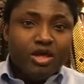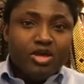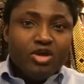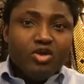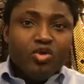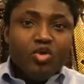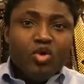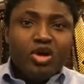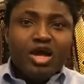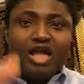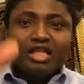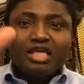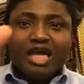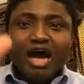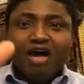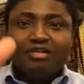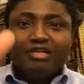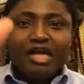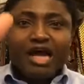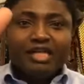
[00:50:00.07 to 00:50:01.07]
Look at
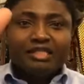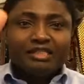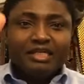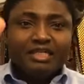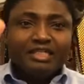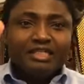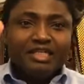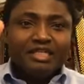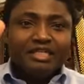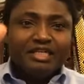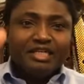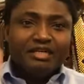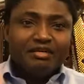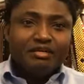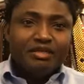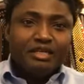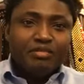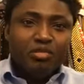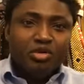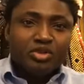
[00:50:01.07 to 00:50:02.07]
how they are treating
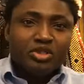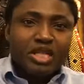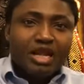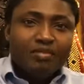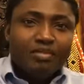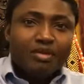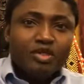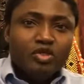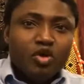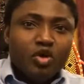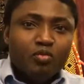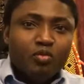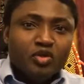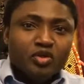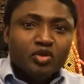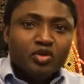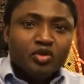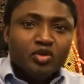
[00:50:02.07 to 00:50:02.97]
your Muslim